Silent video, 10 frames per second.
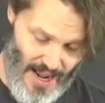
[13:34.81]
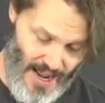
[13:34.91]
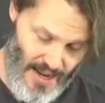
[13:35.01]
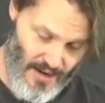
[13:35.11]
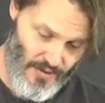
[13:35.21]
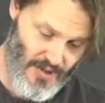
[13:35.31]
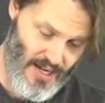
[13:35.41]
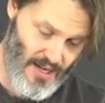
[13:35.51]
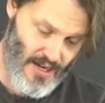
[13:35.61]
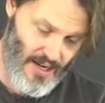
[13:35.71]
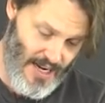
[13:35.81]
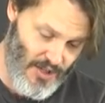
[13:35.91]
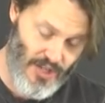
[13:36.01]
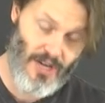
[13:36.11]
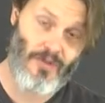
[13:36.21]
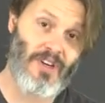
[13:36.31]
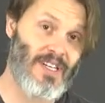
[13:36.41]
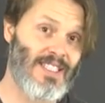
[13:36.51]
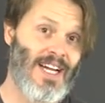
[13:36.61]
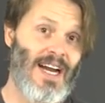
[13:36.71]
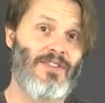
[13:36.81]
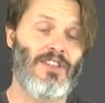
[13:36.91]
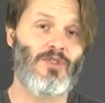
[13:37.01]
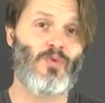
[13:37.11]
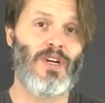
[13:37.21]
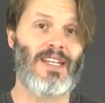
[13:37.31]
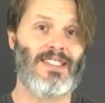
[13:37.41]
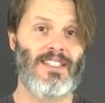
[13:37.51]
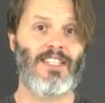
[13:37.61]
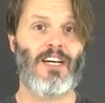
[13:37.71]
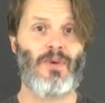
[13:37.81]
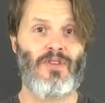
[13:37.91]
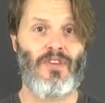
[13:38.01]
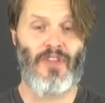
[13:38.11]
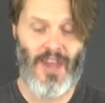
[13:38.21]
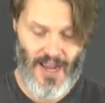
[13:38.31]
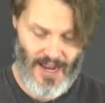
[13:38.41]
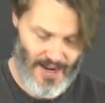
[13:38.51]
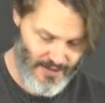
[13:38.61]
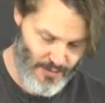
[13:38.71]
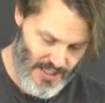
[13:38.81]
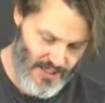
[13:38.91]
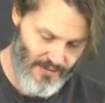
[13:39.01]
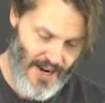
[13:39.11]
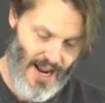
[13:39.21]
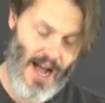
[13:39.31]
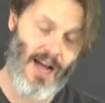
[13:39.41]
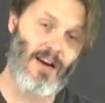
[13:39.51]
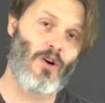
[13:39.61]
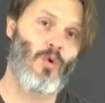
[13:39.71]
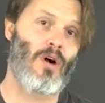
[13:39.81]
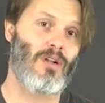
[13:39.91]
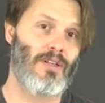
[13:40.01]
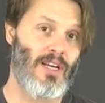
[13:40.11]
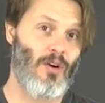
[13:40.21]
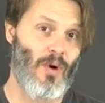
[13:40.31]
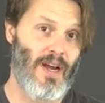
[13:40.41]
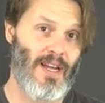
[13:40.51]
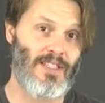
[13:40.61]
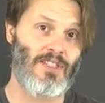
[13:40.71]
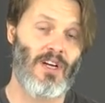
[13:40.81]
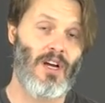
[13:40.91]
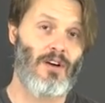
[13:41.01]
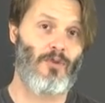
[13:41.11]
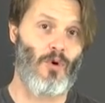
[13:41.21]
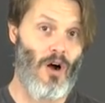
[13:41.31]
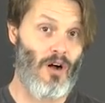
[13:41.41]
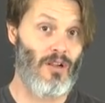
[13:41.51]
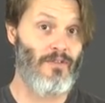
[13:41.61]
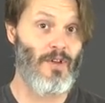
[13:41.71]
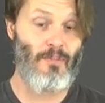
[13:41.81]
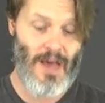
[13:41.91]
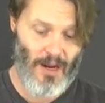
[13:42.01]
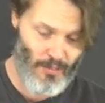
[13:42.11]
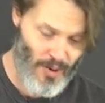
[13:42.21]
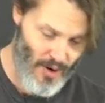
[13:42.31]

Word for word: And the engineer that designed this rig did tell me that they have specified higher quality grades for all of the metal